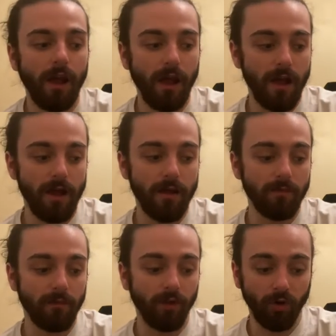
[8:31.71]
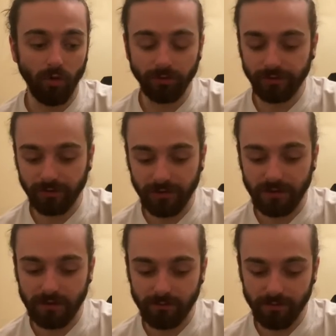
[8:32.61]
They're always good to
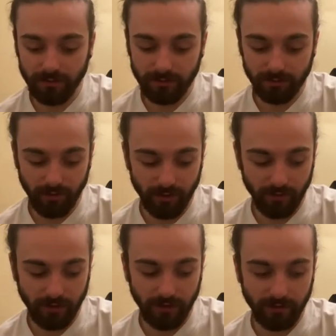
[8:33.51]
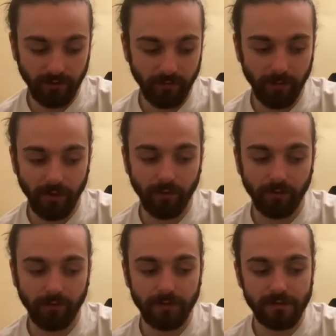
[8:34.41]
keep as well, your character
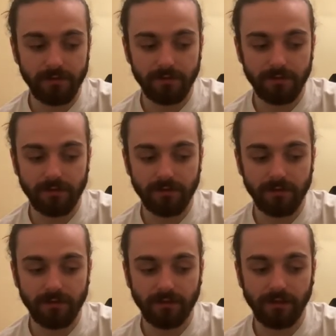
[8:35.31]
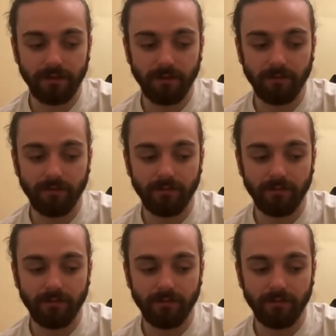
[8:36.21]
biographies, and your kind of